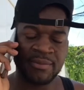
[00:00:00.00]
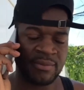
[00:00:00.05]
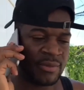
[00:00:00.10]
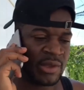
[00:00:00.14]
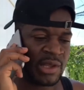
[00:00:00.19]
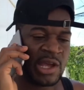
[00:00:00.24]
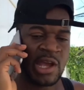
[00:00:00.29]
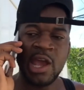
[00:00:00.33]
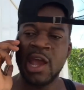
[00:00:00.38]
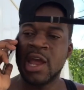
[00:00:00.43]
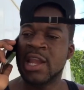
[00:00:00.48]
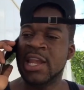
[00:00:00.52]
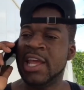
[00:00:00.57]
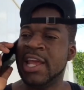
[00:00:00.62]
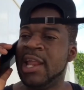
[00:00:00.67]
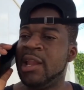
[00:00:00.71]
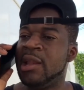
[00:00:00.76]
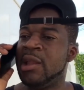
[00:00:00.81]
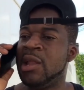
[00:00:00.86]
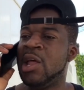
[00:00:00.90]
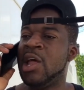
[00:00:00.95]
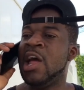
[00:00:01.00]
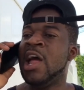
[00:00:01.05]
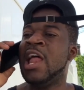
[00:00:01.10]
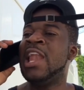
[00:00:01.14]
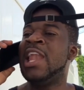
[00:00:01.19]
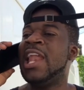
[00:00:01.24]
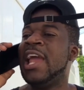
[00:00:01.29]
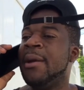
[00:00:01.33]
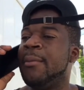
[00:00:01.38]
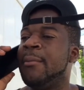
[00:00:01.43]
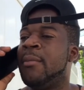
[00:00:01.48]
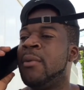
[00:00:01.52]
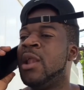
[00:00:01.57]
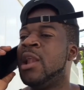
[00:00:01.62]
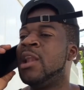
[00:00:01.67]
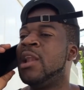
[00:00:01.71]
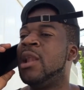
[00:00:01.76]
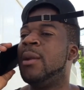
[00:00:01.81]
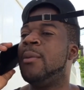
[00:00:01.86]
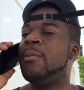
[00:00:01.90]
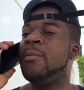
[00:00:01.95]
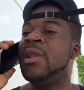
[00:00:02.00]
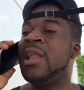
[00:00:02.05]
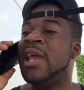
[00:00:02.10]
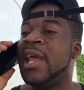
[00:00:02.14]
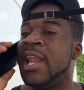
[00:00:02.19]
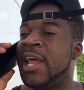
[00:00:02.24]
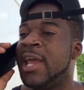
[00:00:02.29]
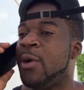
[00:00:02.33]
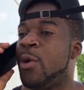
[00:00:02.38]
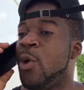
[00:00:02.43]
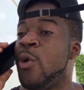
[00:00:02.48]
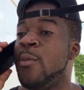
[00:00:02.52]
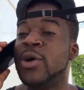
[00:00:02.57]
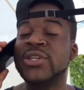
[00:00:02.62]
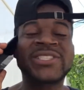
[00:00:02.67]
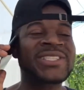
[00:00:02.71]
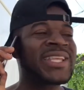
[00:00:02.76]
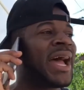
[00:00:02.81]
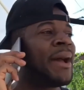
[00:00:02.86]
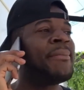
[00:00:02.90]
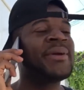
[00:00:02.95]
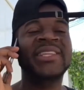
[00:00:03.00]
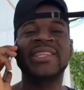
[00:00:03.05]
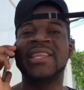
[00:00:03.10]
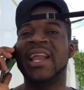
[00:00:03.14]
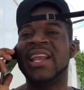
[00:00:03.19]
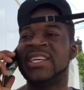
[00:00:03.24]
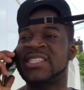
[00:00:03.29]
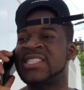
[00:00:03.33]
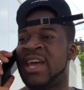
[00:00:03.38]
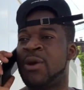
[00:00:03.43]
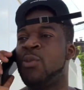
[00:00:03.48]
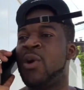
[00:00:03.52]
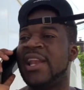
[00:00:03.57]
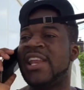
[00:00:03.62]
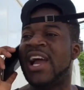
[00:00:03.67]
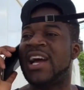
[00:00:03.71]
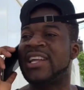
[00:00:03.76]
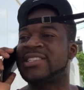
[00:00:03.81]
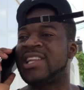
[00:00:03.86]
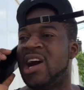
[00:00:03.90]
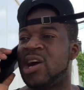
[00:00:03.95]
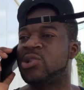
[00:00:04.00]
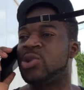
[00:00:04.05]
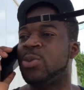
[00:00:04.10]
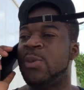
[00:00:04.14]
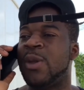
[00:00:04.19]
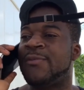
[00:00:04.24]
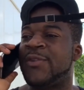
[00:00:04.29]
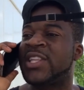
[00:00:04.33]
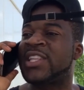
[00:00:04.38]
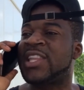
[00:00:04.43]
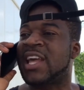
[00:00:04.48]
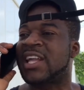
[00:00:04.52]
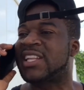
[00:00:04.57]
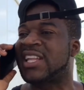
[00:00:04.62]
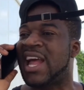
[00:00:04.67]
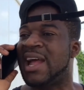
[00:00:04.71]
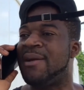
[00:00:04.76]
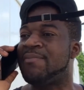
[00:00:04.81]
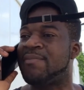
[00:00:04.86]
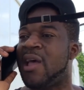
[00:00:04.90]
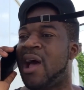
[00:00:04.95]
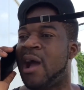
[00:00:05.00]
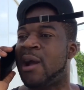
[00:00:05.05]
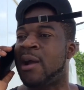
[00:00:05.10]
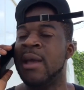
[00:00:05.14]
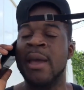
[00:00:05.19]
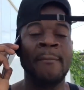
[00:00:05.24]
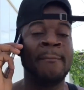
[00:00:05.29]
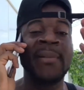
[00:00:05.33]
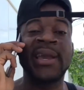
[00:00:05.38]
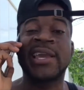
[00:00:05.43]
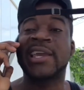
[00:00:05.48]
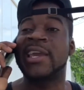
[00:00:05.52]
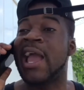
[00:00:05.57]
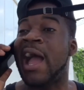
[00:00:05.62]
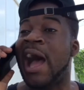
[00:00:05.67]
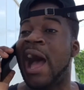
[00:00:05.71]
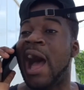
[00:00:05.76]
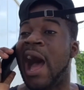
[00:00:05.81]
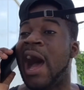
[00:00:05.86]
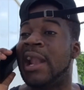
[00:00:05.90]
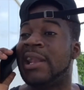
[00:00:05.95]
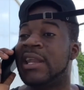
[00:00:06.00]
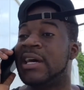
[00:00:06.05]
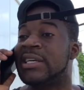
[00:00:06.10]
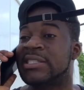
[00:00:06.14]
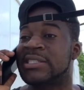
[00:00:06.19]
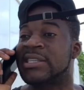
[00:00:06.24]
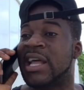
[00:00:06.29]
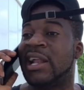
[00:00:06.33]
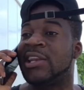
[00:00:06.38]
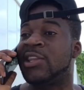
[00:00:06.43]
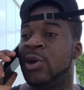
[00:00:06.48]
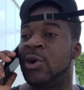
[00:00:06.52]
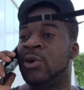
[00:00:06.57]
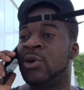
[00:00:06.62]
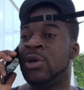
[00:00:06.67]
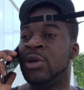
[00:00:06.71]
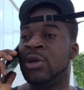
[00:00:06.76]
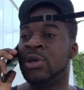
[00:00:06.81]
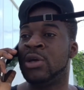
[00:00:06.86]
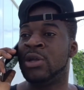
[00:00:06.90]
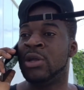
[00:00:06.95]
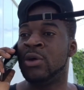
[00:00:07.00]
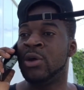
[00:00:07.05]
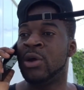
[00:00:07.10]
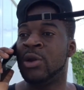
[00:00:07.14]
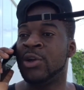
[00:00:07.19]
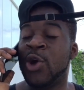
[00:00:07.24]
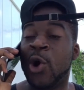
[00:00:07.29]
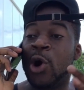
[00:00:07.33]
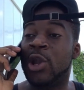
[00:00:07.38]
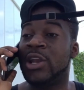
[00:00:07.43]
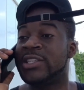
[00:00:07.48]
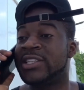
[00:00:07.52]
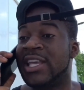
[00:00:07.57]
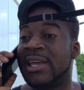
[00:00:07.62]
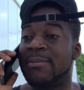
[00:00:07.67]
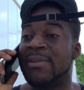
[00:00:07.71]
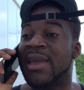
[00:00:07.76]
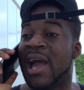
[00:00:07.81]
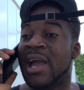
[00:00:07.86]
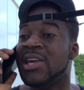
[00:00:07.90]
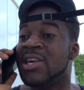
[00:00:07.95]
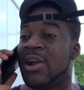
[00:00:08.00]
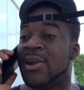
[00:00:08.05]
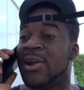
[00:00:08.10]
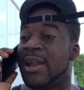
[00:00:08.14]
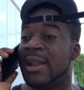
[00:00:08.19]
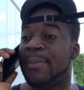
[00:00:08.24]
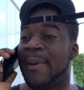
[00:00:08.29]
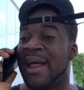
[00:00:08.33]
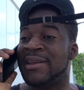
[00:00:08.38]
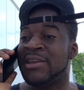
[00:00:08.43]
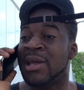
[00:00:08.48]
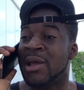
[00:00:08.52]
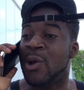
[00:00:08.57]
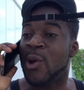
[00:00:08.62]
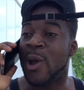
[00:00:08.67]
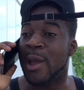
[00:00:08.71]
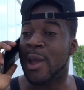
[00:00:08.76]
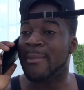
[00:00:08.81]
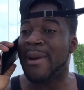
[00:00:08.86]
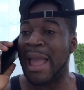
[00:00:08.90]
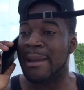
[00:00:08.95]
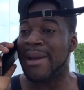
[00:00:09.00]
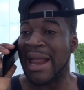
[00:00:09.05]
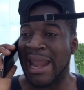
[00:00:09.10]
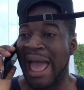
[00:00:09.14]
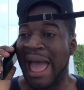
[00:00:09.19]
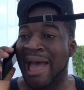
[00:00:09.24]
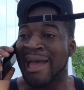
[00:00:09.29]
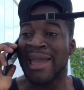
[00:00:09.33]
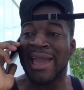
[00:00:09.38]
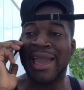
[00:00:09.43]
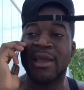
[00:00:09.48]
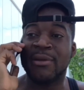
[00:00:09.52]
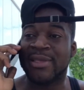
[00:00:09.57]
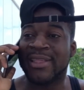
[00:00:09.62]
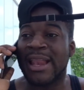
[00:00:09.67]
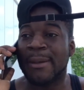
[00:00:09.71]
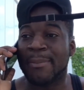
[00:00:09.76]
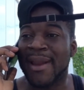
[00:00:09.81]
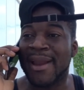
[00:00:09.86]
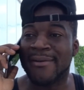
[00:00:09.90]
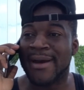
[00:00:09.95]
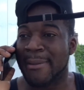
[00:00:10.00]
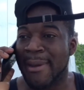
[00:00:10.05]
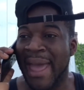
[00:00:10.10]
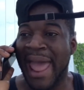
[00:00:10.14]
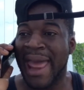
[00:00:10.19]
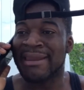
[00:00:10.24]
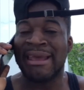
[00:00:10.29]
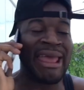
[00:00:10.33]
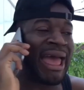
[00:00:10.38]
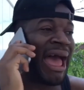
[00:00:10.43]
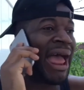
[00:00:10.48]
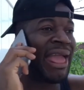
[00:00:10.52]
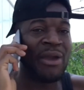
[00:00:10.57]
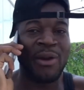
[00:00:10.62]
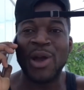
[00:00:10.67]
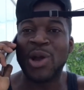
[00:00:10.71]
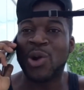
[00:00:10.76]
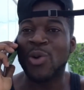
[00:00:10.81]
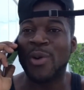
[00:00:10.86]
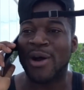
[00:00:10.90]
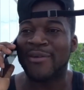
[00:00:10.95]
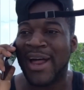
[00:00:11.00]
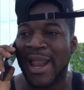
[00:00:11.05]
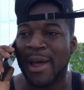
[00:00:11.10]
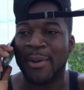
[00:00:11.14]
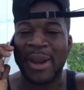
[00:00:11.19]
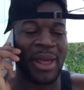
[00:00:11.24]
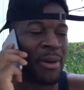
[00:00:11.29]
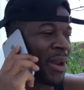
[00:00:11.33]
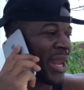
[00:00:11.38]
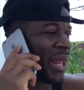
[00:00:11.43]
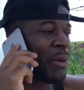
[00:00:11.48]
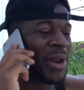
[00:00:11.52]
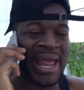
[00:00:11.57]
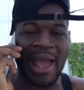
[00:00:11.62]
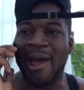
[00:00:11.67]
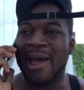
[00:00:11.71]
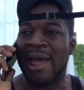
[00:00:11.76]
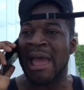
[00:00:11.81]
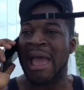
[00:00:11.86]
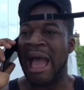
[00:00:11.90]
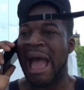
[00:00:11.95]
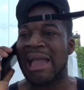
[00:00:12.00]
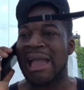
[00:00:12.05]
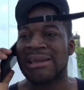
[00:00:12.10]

I don't see beating up for Lily, how much time me tell you say when you talk to me for take time talk? Me can't understand you. The only thing me I hear you depend. oh my mother, him sleeping over the bed, and come on, whatever, whatever, whatever.